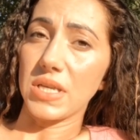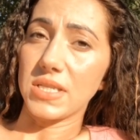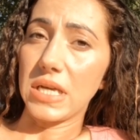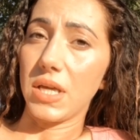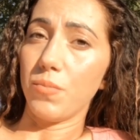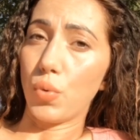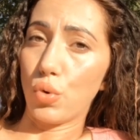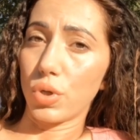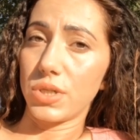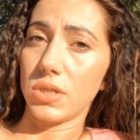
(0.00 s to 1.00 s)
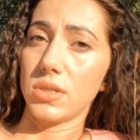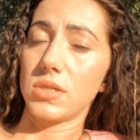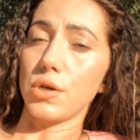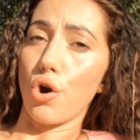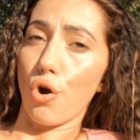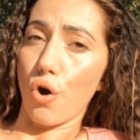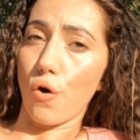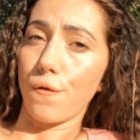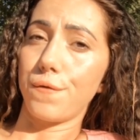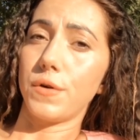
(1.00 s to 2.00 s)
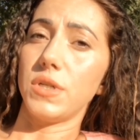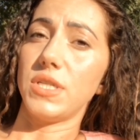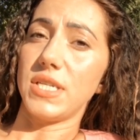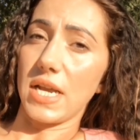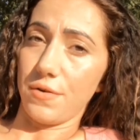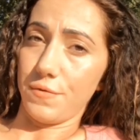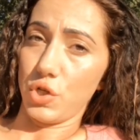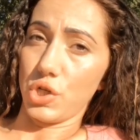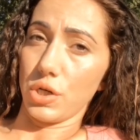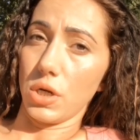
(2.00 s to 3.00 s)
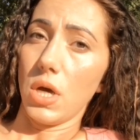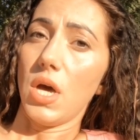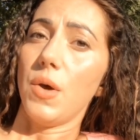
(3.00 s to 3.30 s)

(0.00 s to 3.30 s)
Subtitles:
is the importance of television,